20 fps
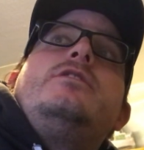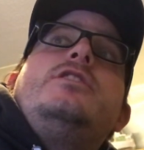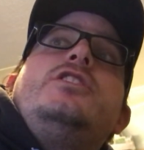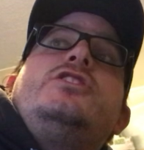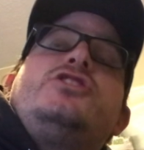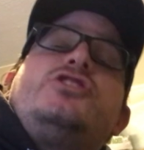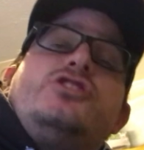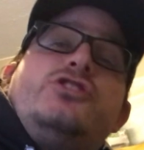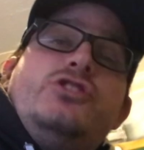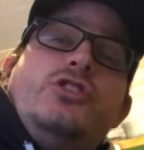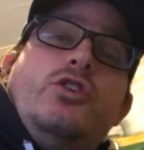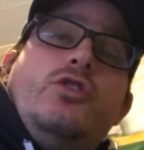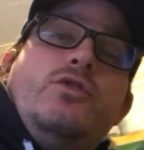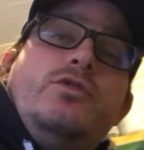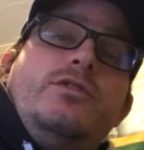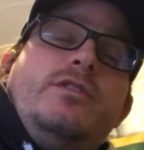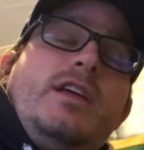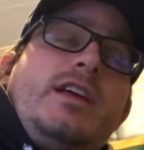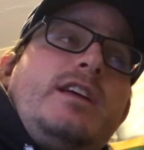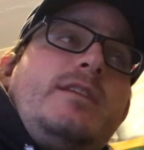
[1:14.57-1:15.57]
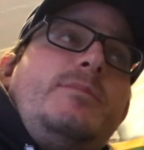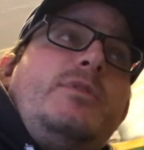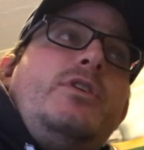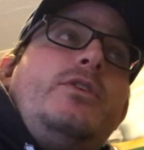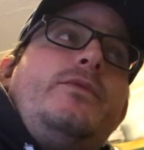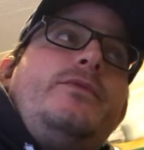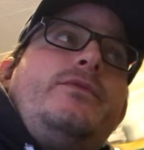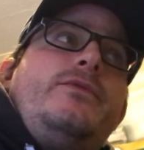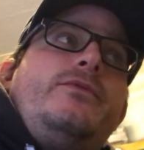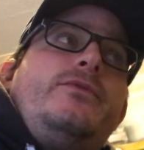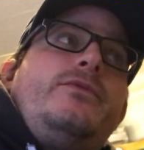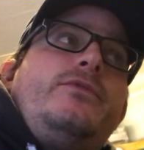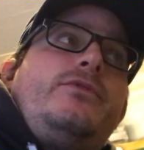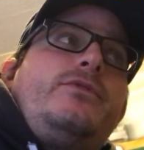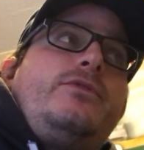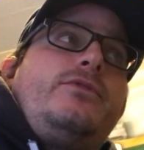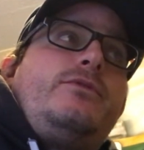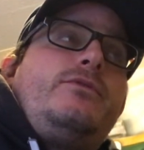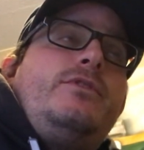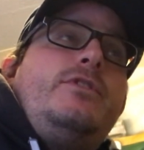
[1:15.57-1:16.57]
it snowed like about
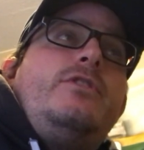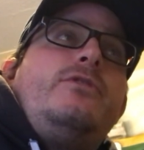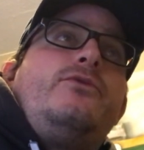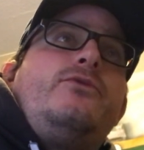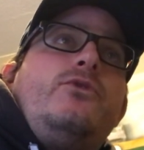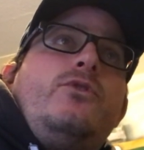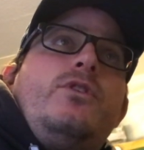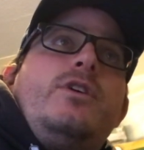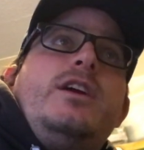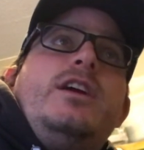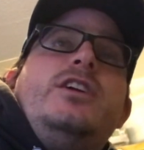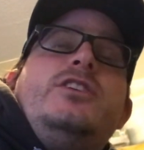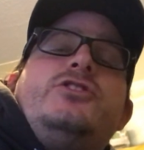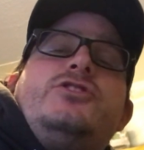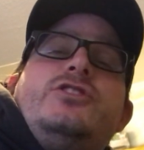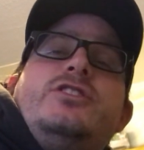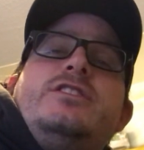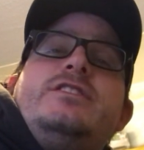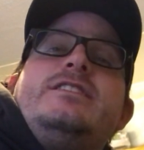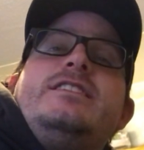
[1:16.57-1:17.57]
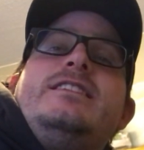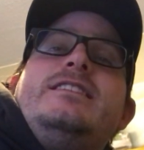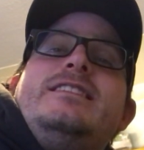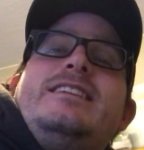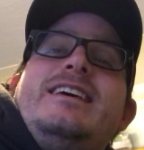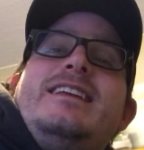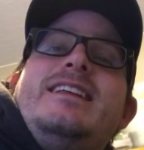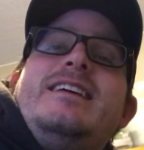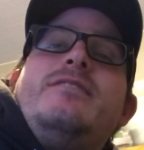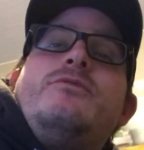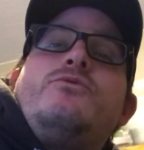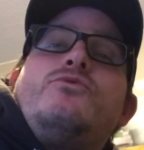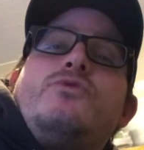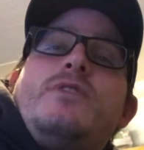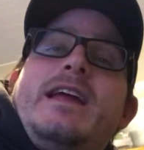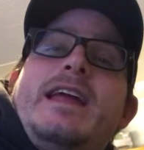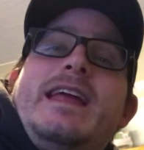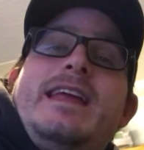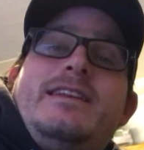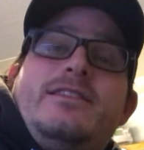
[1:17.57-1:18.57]
three or four inches, and then it
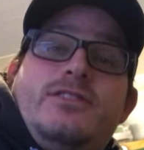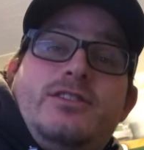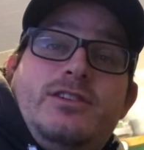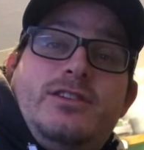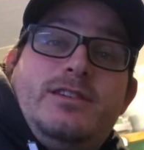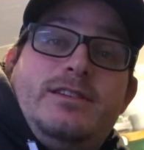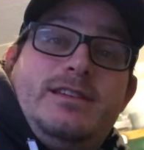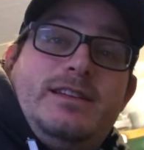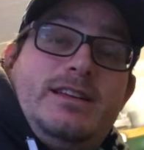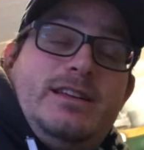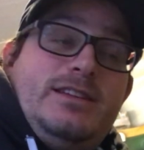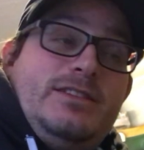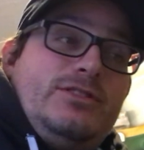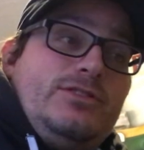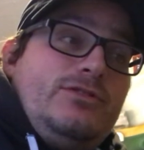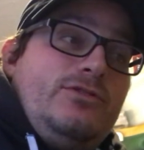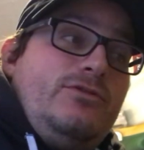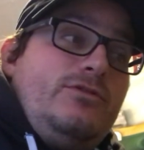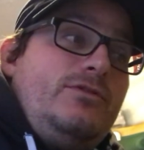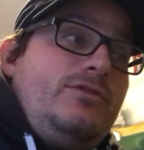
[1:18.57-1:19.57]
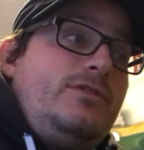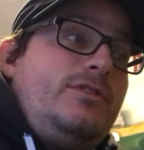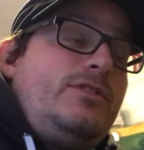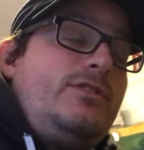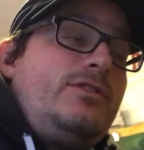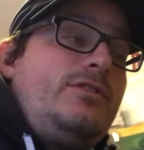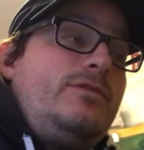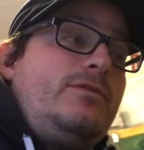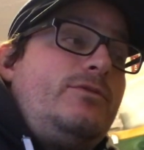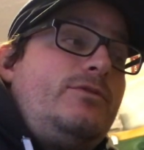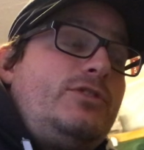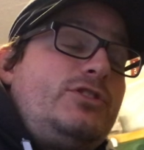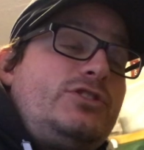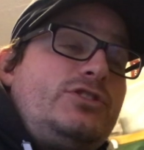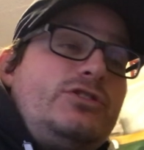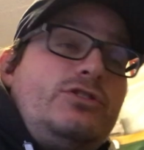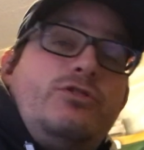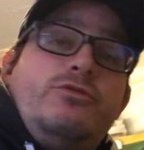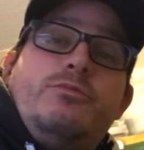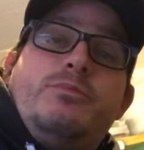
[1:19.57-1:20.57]
rained all day. So the the
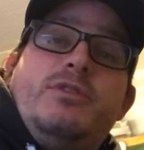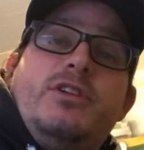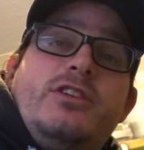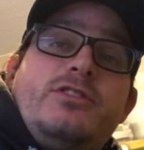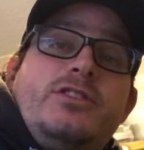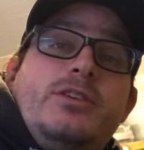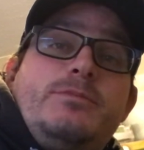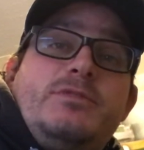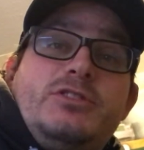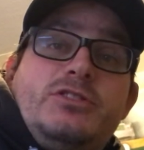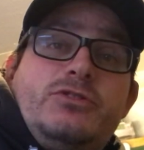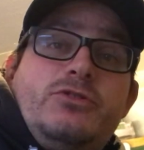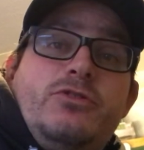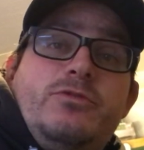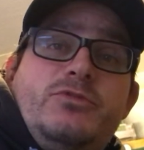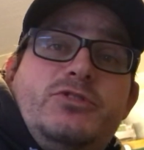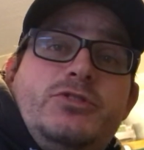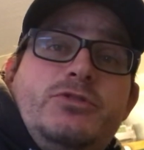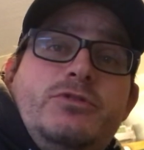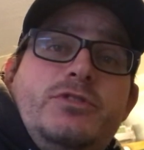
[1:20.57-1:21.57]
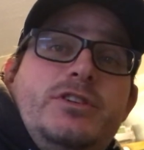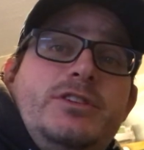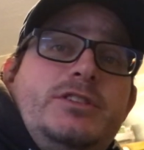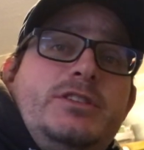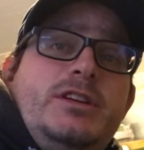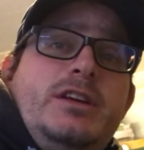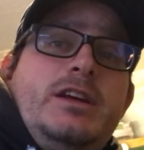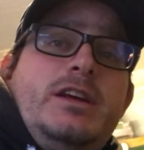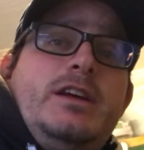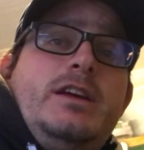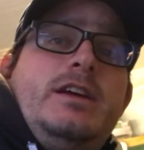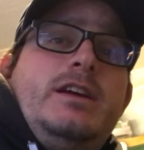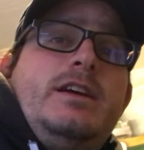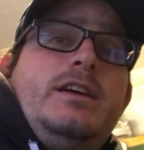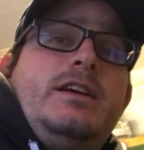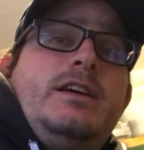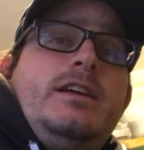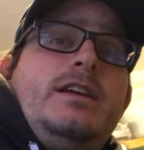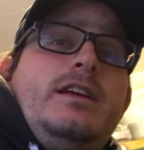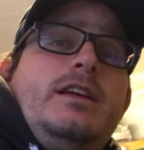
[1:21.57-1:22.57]
snow plugged up the storm sewers,
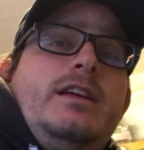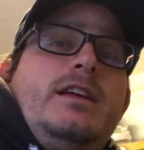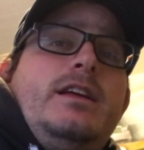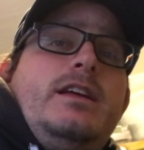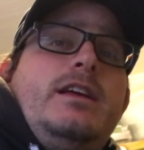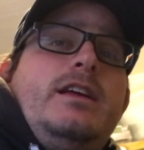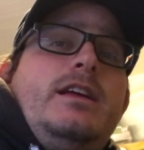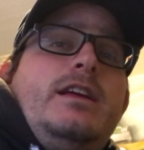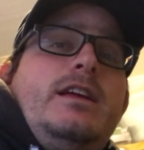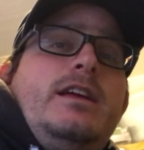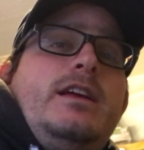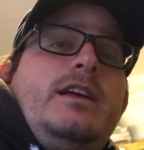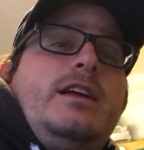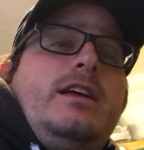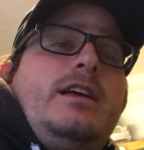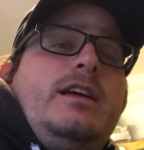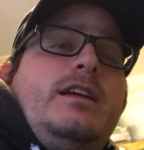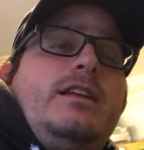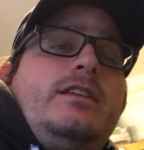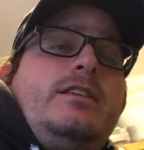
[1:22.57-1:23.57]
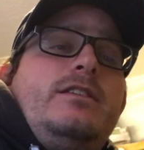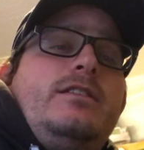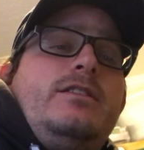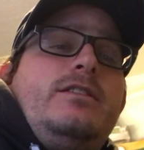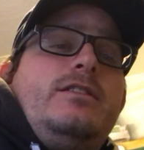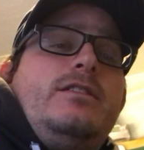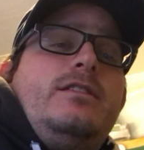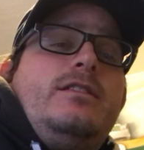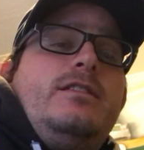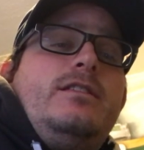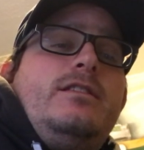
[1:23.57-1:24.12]
and